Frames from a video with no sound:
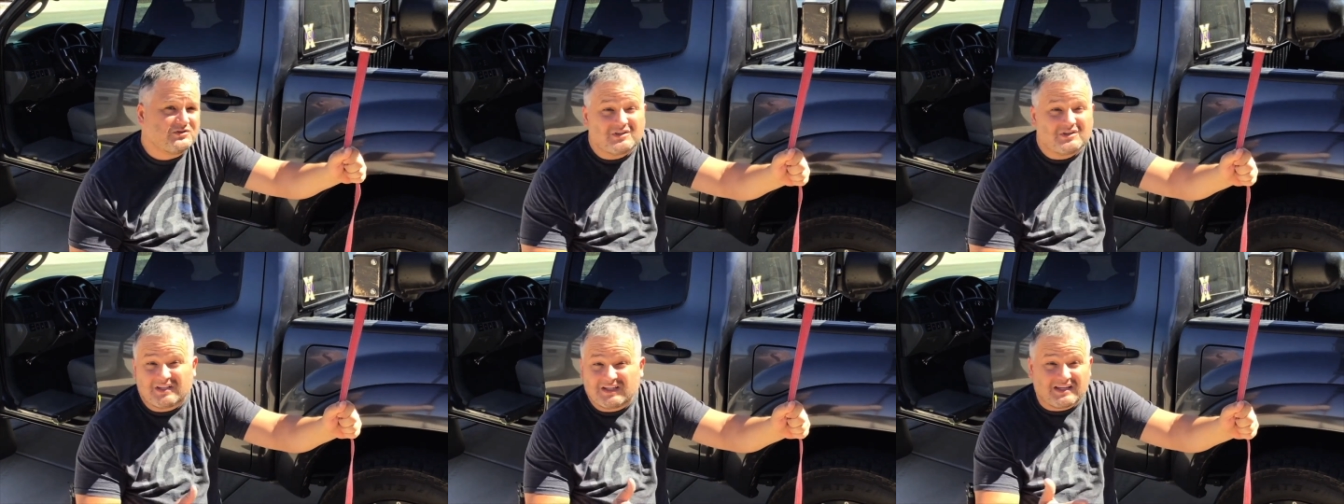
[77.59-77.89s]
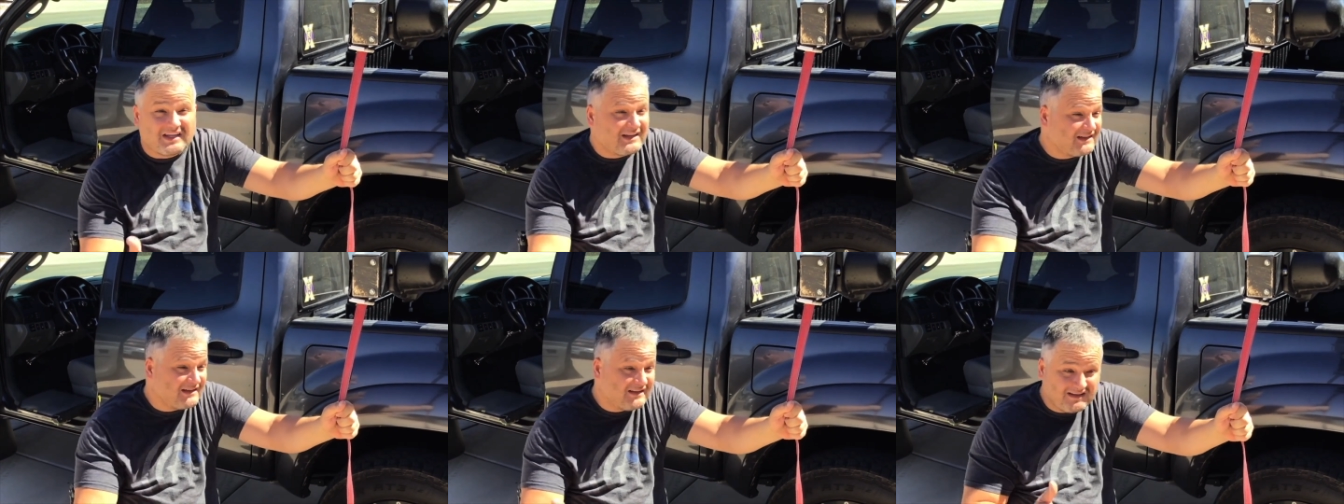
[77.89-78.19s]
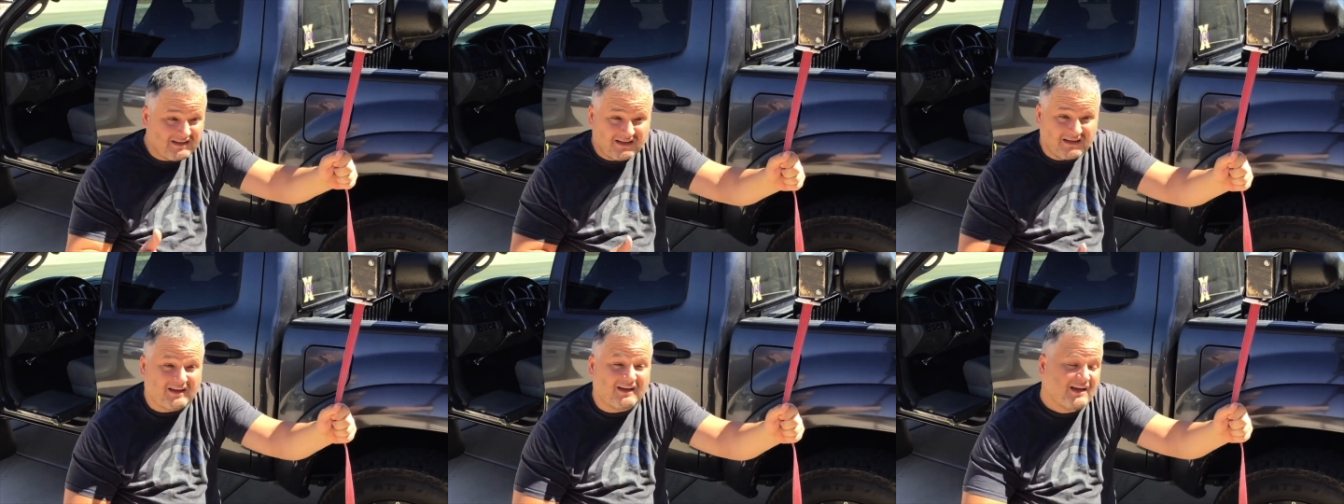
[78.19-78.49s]

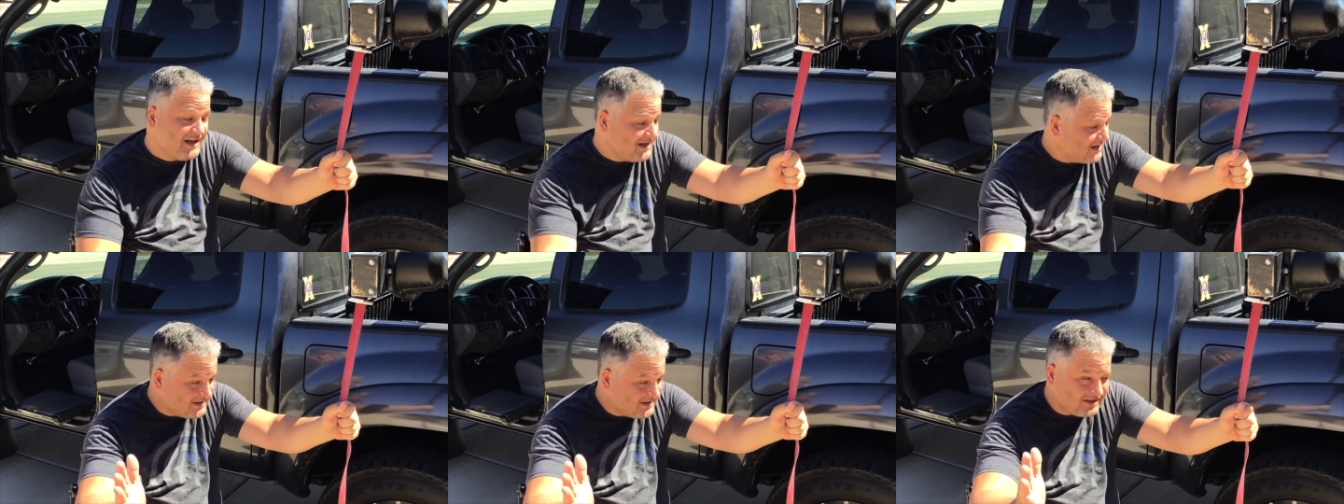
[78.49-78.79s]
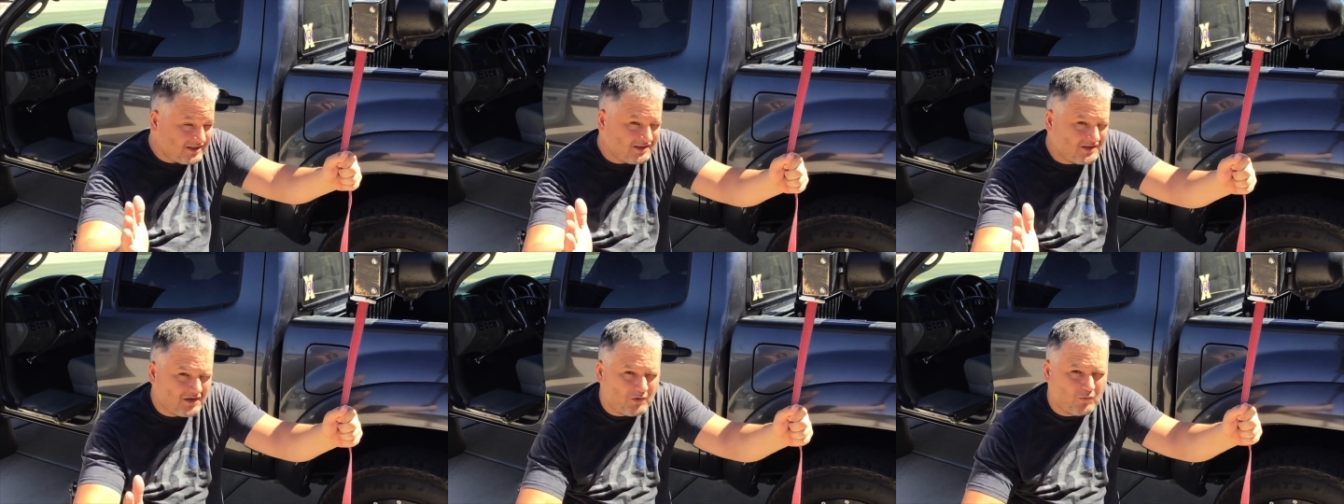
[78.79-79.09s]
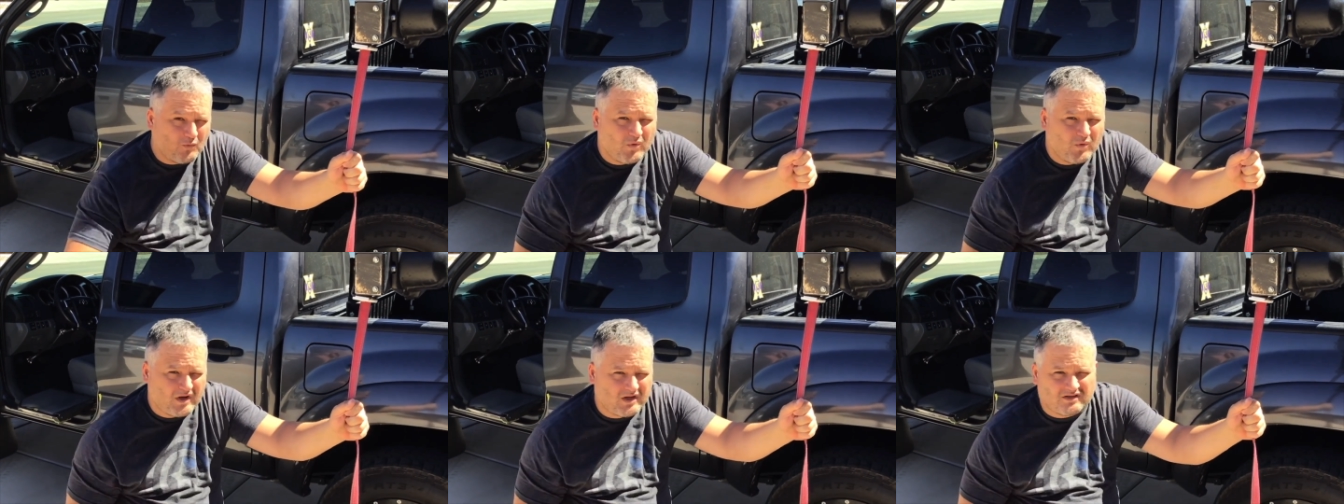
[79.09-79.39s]

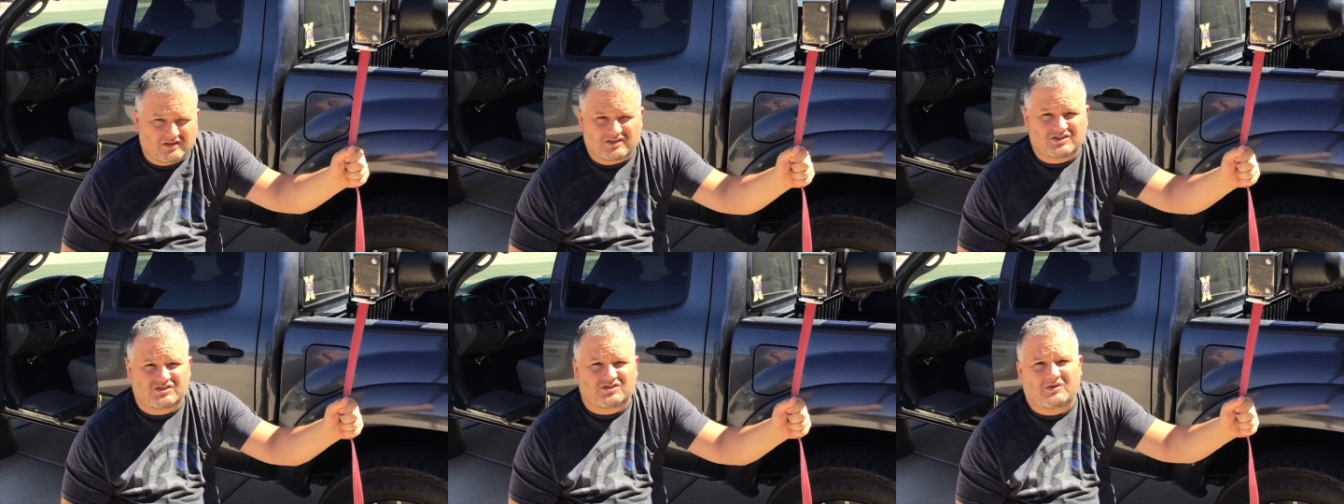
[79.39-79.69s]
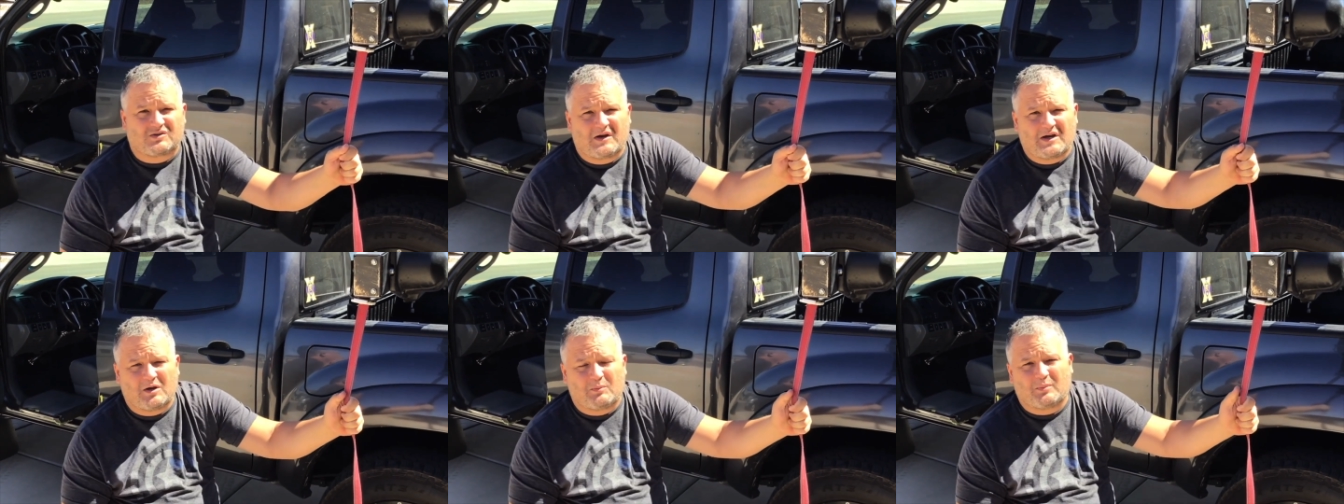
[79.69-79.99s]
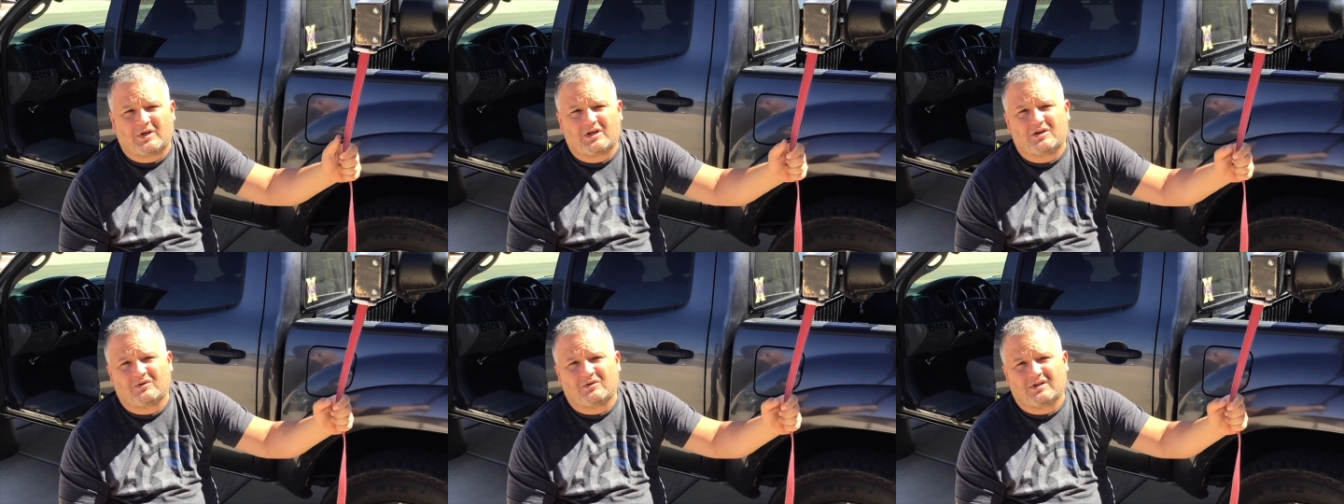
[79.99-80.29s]
can wheel just straight up
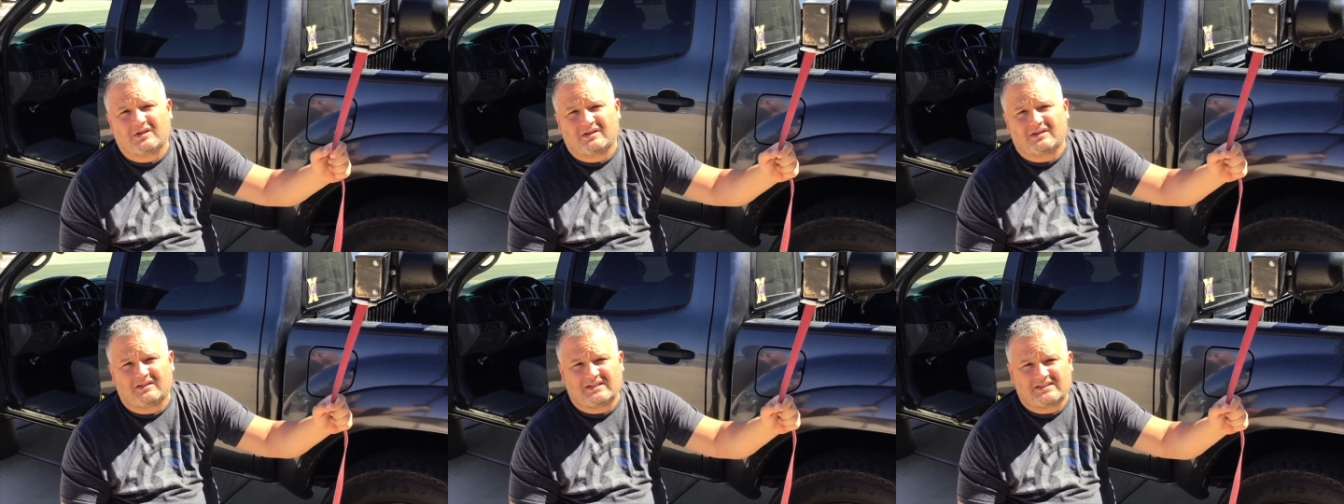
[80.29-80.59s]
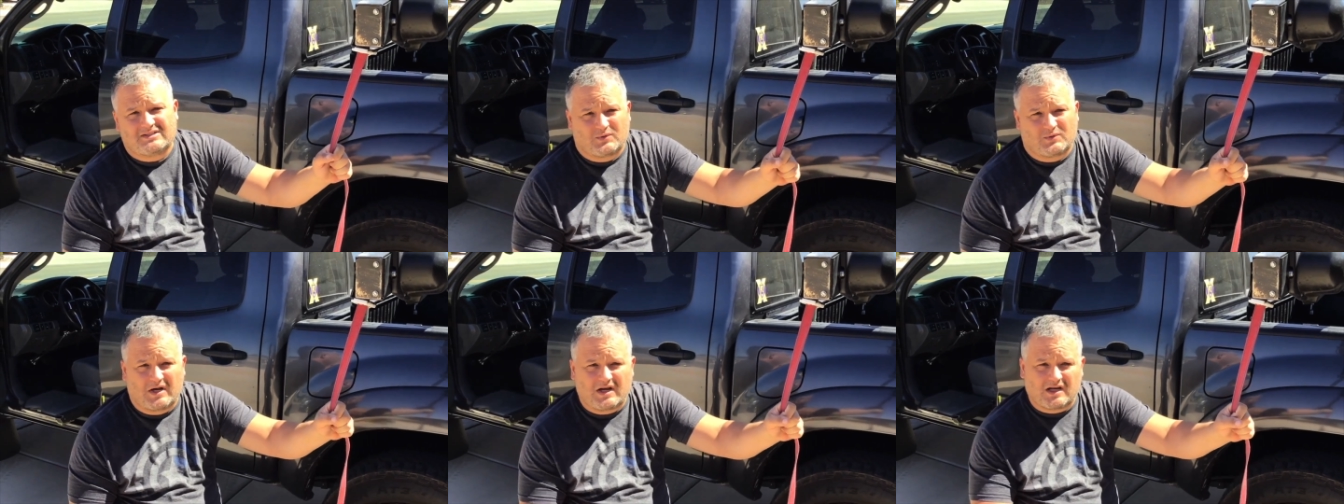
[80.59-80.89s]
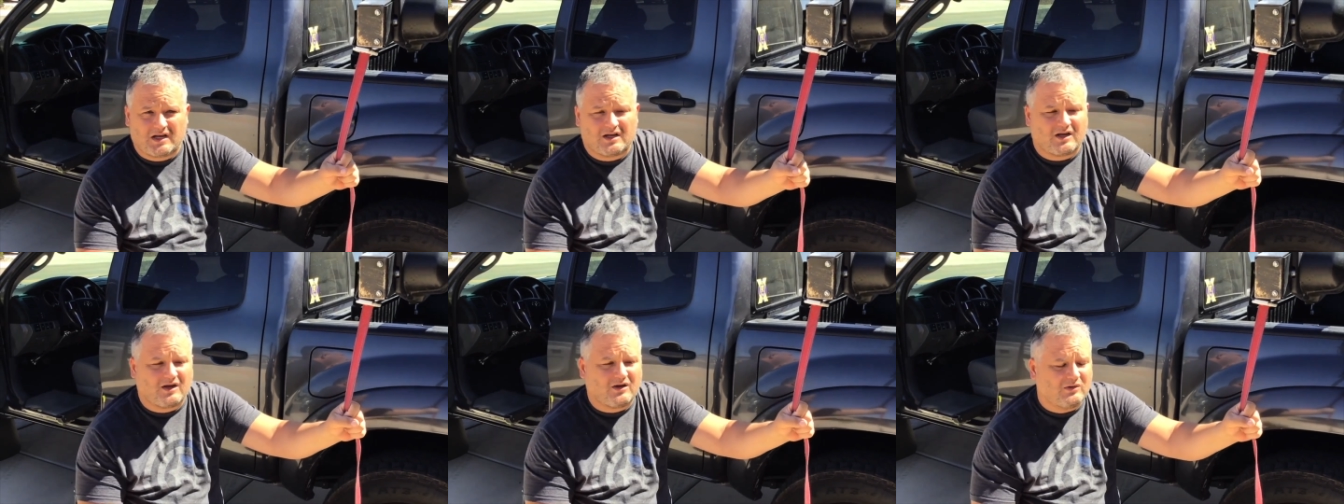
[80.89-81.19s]
into it and it's ready
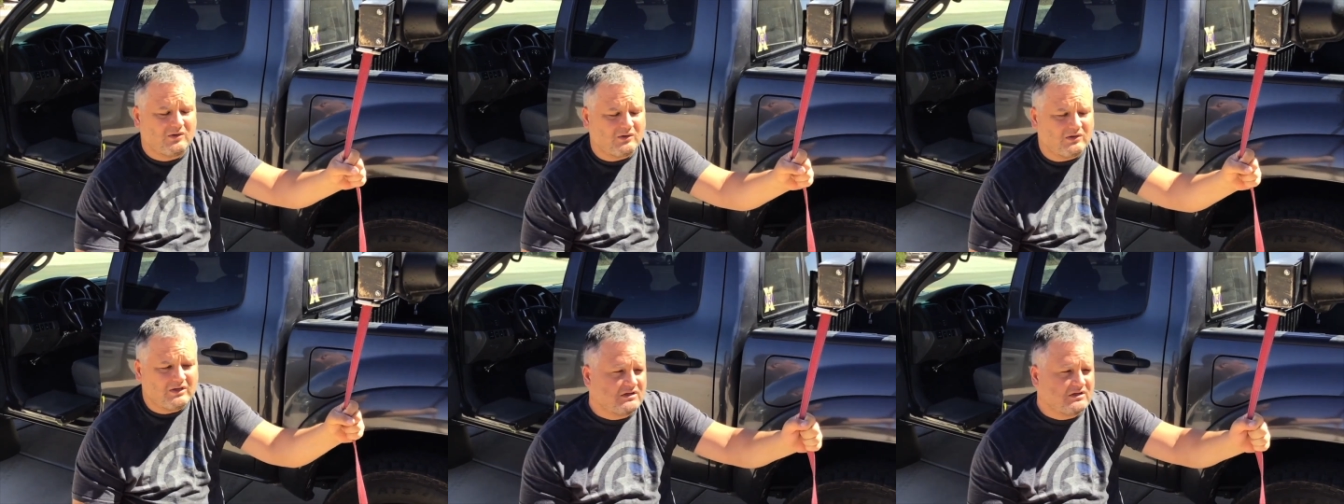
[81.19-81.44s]
to go.